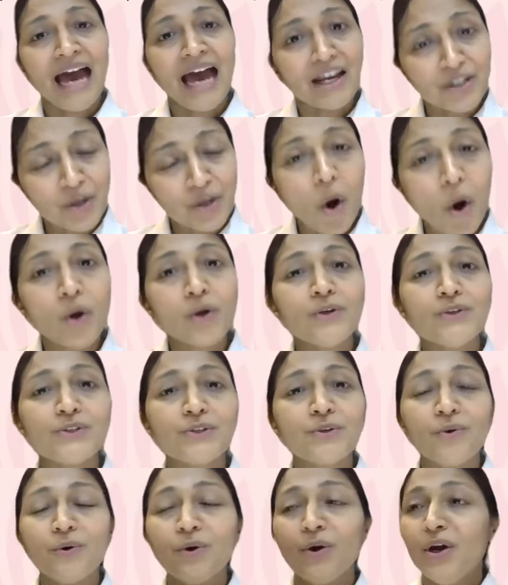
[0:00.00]
And
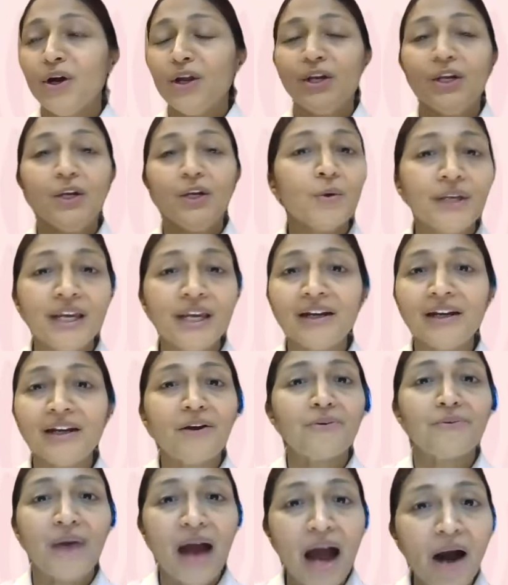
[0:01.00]
also looking
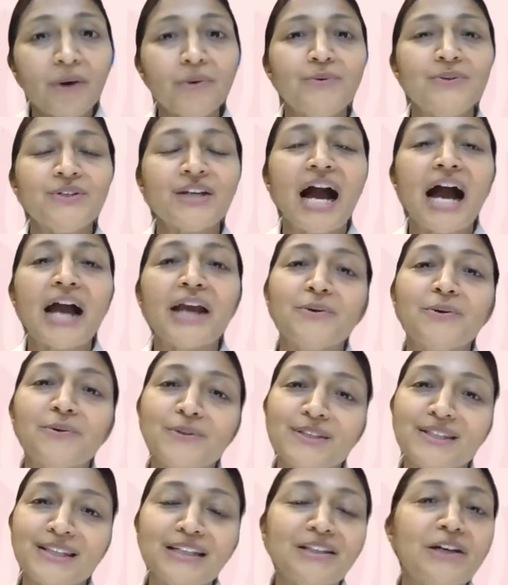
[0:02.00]
around, I
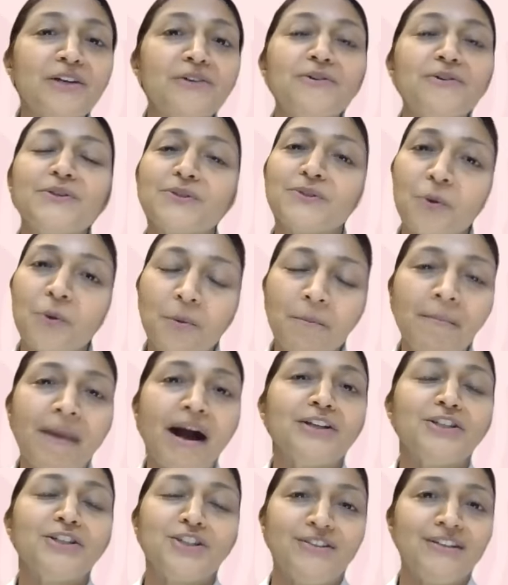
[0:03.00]
could see there is so
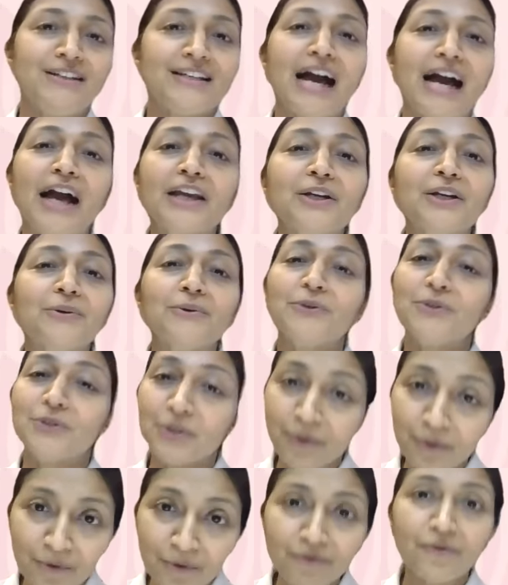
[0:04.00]
much that I could
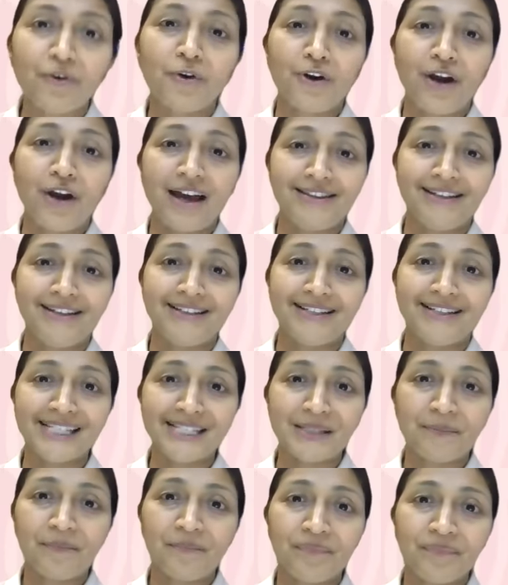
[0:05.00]
do for
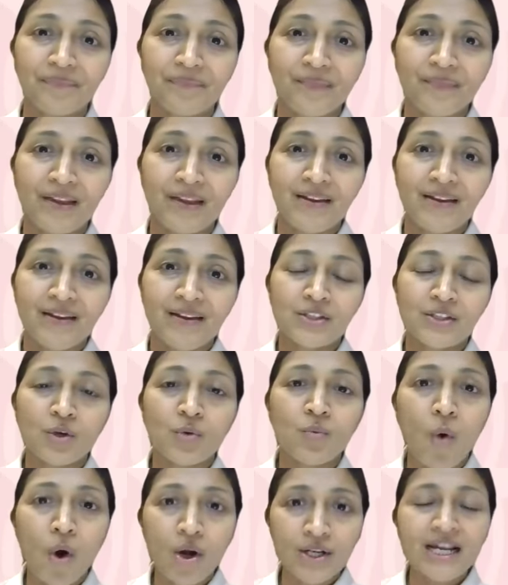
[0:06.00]
others. So,
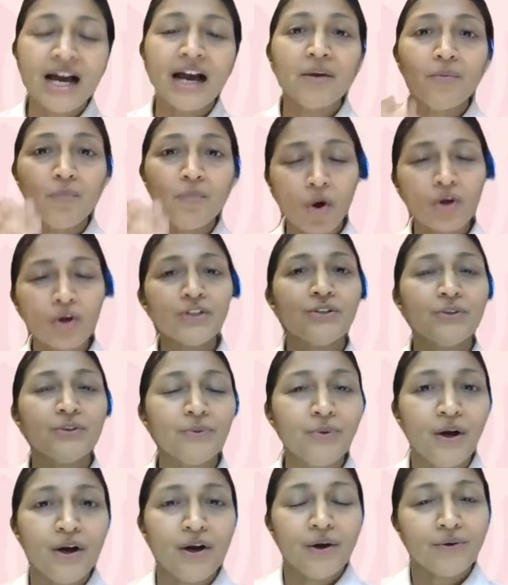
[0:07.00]
what I want
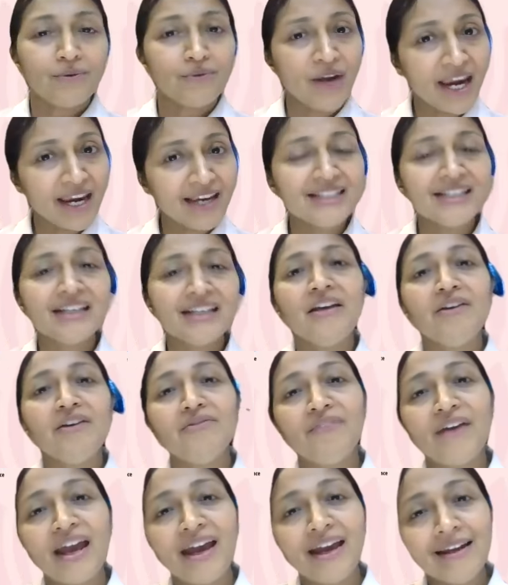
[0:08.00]
to raise in
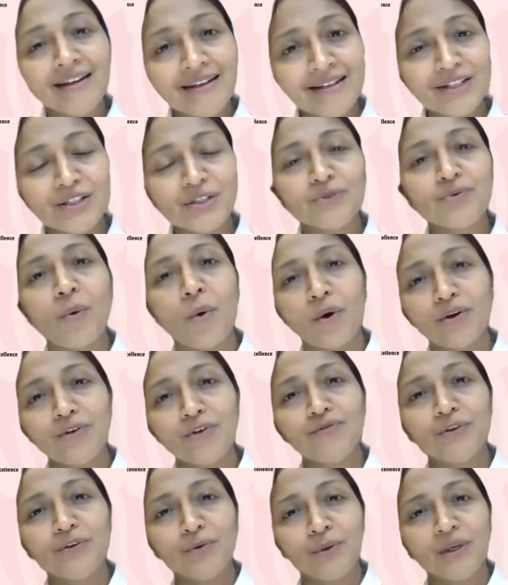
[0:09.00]
awareness to all
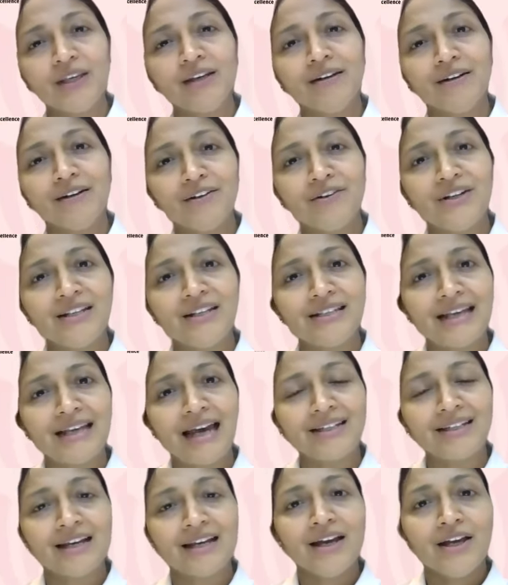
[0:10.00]
of you here is
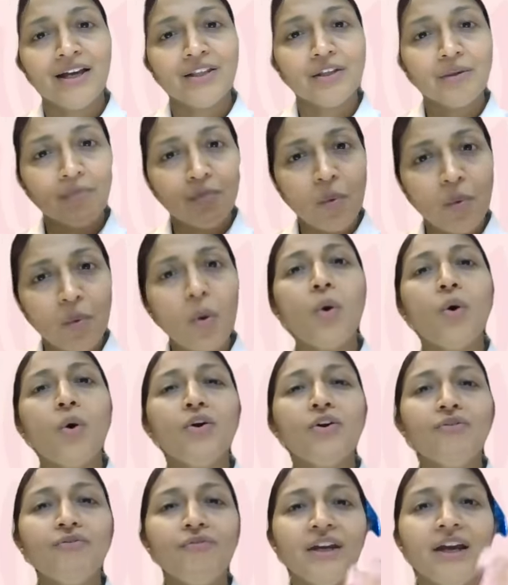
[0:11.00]
that the
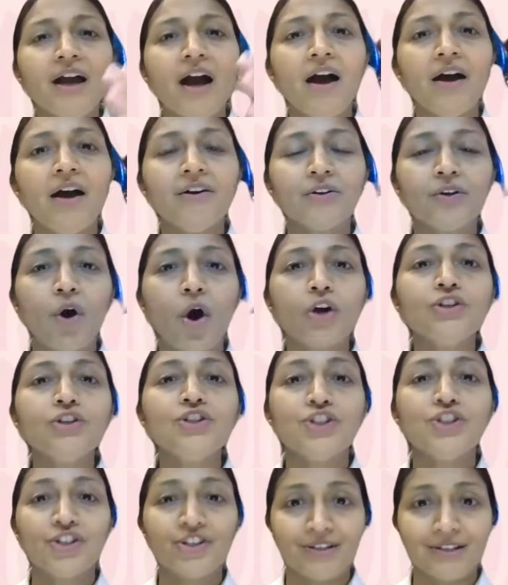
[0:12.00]
more we are
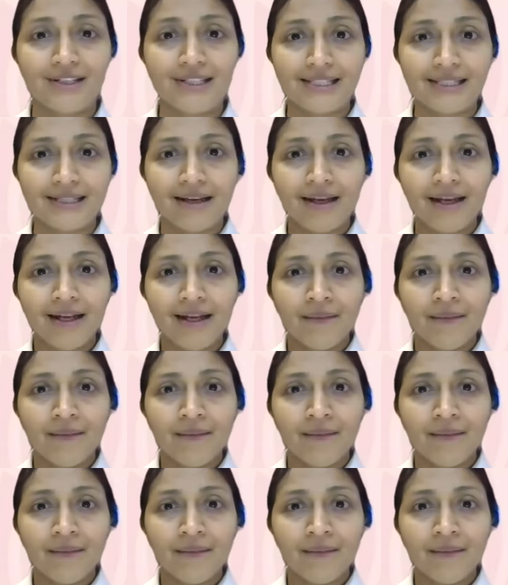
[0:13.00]
conscious